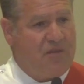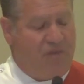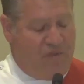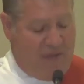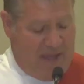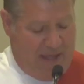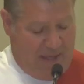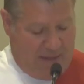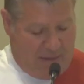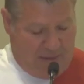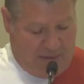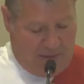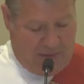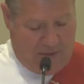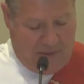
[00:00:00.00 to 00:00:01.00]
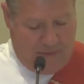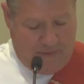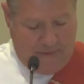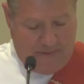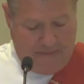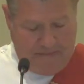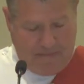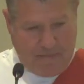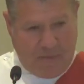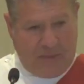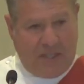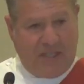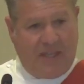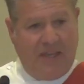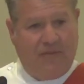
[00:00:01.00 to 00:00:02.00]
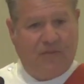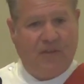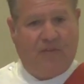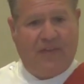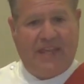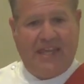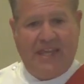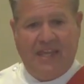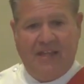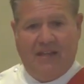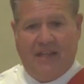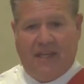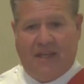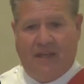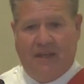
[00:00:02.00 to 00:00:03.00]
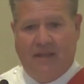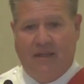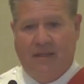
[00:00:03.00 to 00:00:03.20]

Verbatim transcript: faith, the gift of healing,